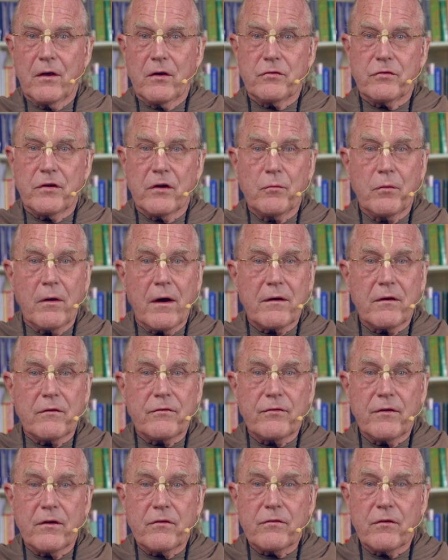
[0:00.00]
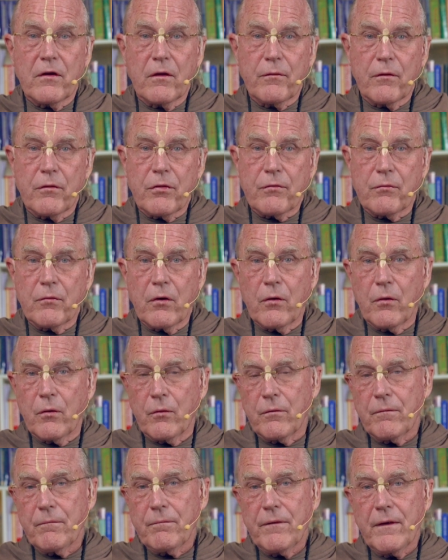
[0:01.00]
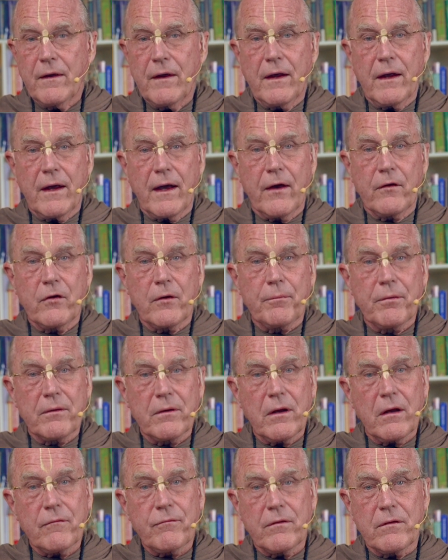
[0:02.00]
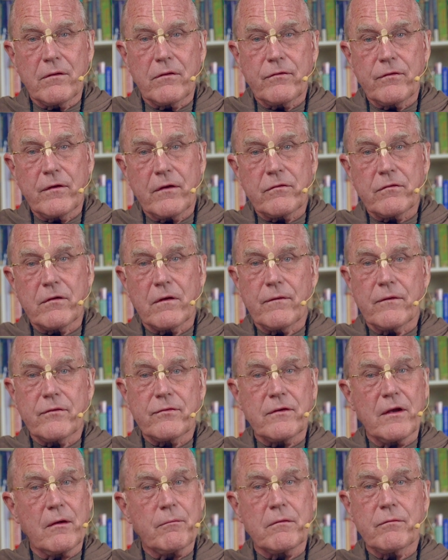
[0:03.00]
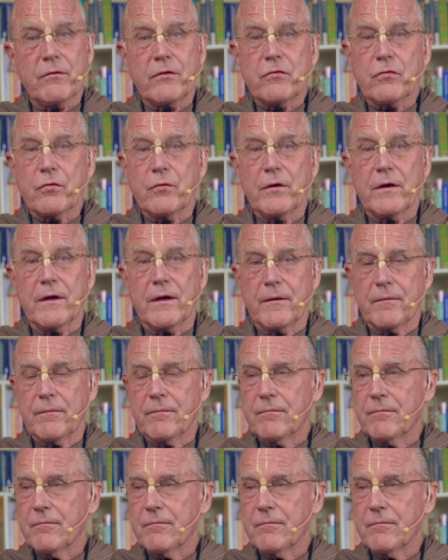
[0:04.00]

Sri Radha sits on the throne, and her beloved sits on the stem of a tree.